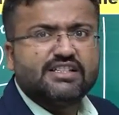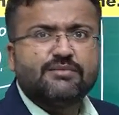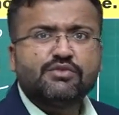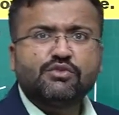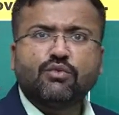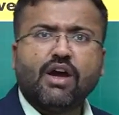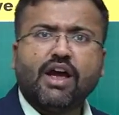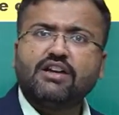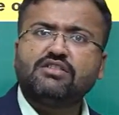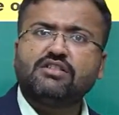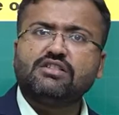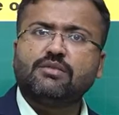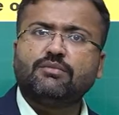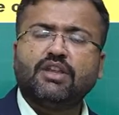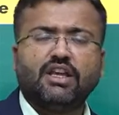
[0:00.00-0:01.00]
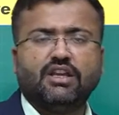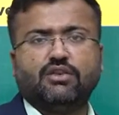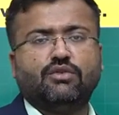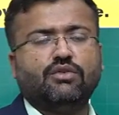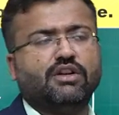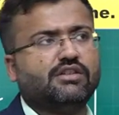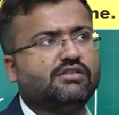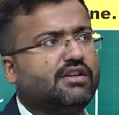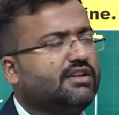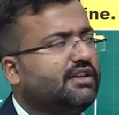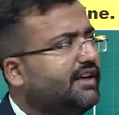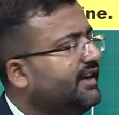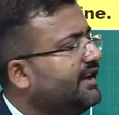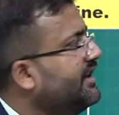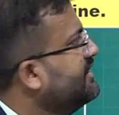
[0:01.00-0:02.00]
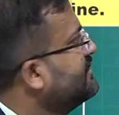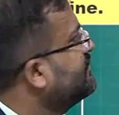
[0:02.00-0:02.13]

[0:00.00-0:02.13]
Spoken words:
some squares or something? No, it does not create any